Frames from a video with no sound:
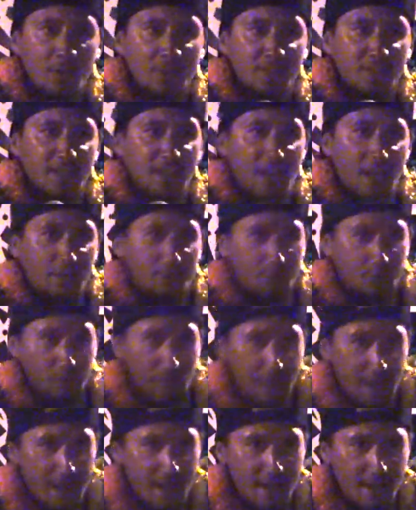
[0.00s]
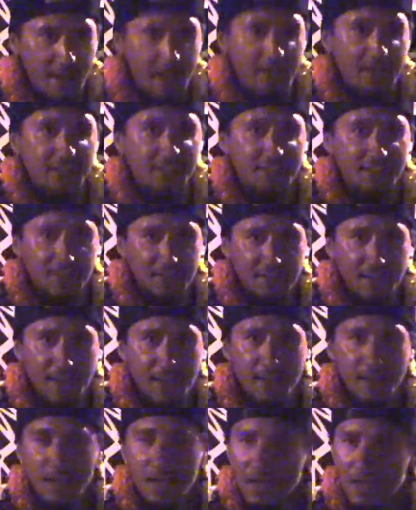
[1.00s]
was alive today and he said
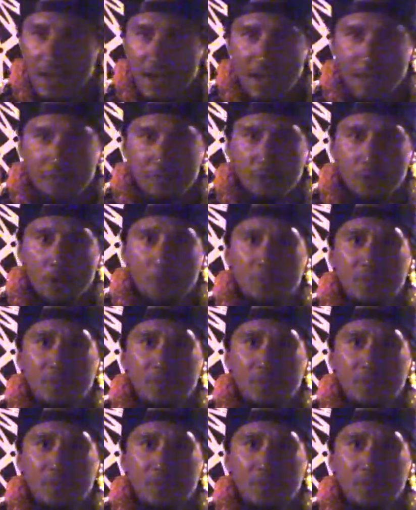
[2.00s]
that, I have no